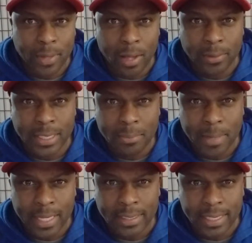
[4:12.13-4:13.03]
I'll come
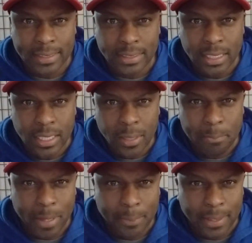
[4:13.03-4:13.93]
back next,
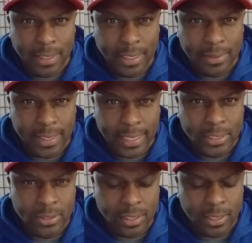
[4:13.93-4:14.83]
maybe in the next
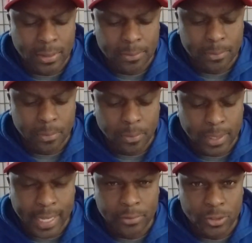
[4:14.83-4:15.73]

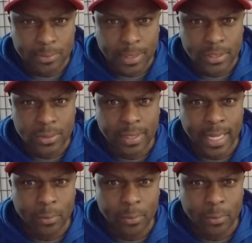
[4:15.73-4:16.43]
live stream I do,